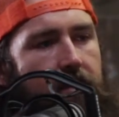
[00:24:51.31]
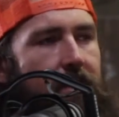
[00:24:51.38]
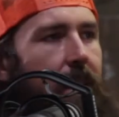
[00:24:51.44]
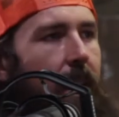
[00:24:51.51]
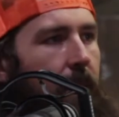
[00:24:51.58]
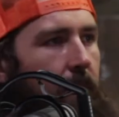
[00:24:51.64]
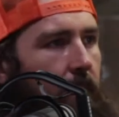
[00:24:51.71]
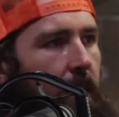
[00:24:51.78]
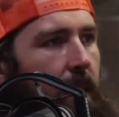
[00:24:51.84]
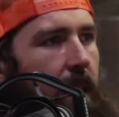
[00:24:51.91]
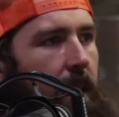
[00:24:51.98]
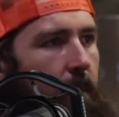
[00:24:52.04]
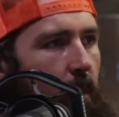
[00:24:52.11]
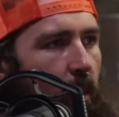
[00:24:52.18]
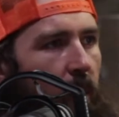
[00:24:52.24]

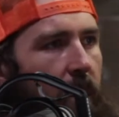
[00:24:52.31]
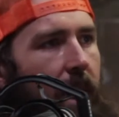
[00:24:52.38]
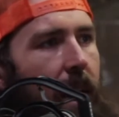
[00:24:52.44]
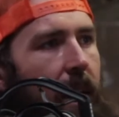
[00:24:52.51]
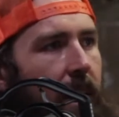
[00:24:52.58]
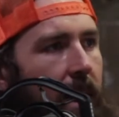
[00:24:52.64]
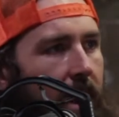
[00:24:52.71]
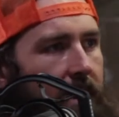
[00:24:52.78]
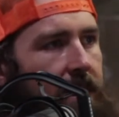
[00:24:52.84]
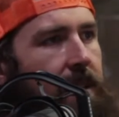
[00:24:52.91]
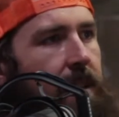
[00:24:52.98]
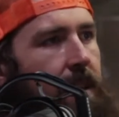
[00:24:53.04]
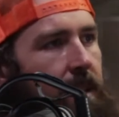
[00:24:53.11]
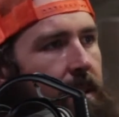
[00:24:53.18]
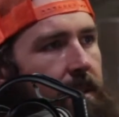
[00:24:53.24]
Anthony
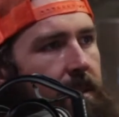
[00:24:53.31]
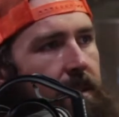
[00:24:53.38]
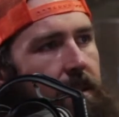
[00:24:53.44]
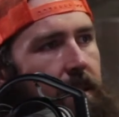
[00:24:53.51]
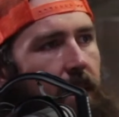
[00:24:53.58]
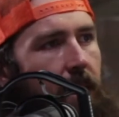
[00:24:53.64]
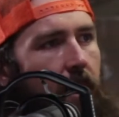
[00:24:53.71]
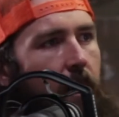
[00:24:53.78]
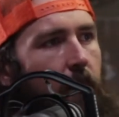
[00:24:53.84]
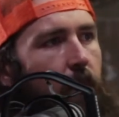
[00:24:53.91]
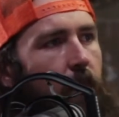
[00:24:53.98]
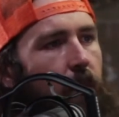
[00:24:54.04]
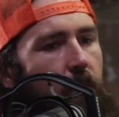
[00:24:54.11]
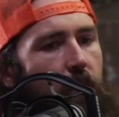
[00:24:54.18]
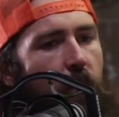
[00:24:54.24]
Bourdain-esque
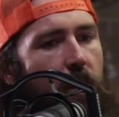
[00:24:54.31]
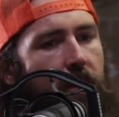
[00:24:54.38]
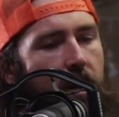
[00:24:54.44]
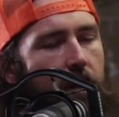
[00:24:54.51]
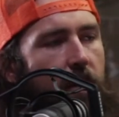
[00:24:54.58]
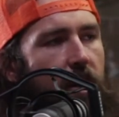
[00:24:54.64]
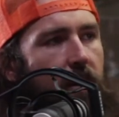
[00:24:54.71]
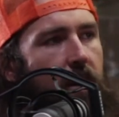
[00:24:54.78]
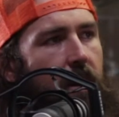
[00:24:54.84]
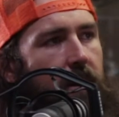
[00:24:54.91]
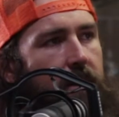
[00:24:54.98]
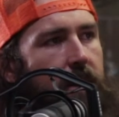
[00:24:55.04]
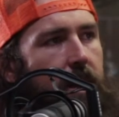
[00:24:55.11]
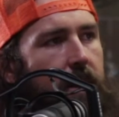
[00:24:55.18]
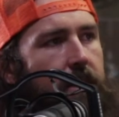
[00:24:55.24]
within a beer
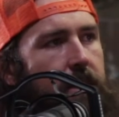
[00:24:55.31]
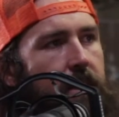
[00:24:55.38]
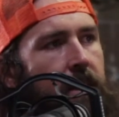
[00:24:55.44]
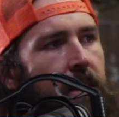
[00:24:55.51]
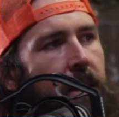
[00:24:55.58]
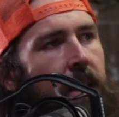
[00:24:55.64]
context.